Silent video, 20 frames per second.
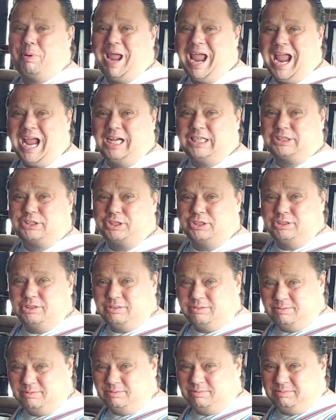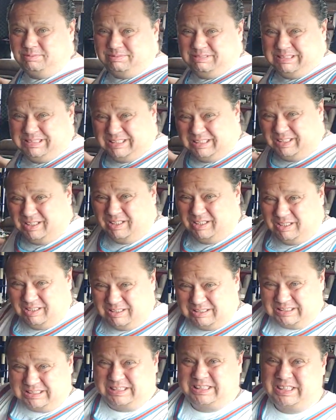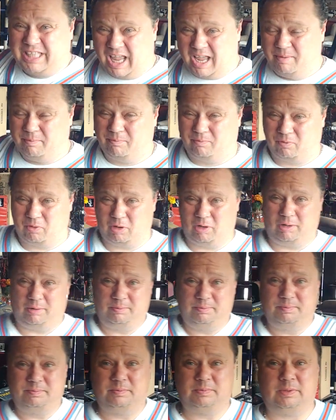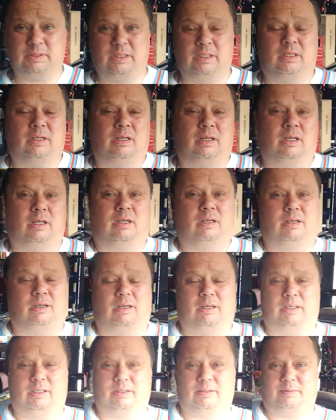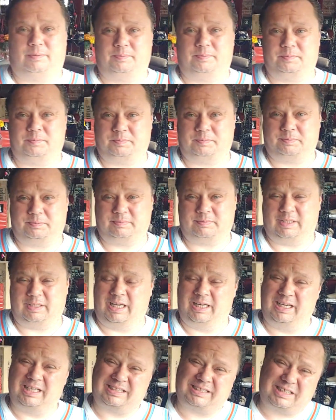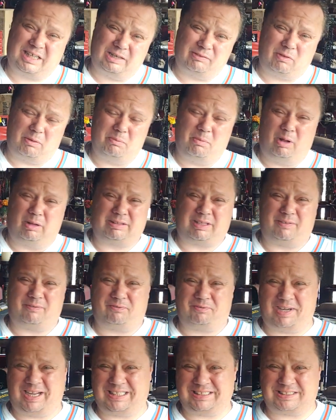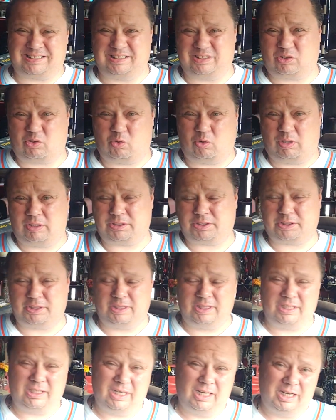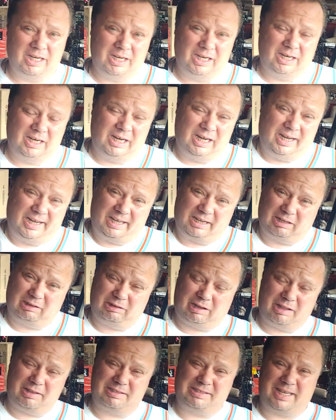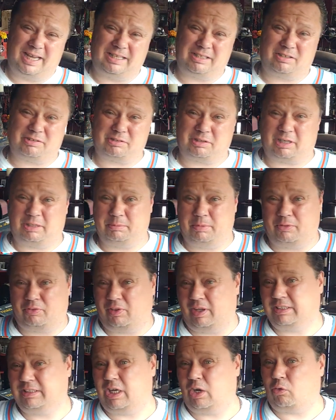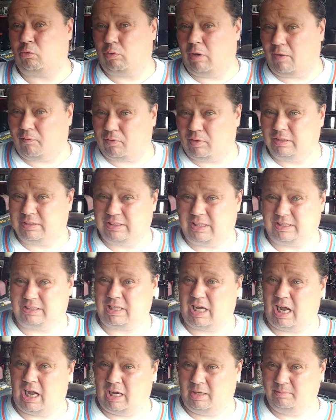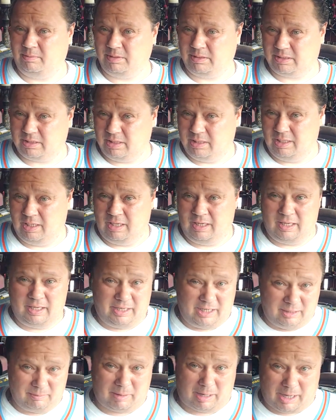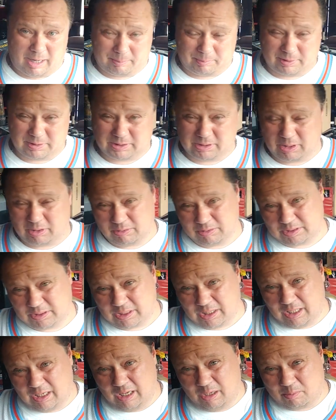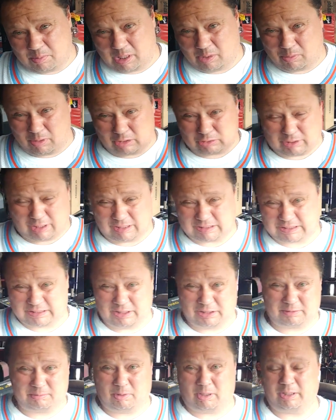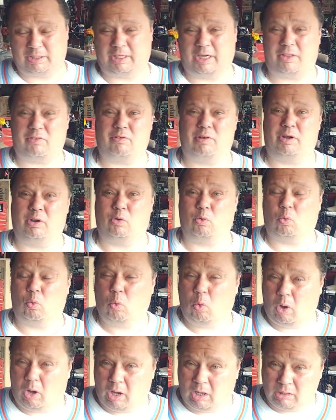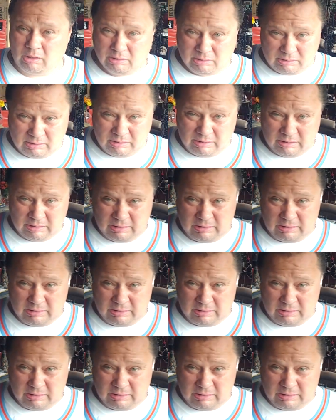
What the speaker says: passion stem from? And it's kind of a multifaceted question. And a lot of these answers are going to be things I reference at times in my episodes. But I want to try to stitch them all together into one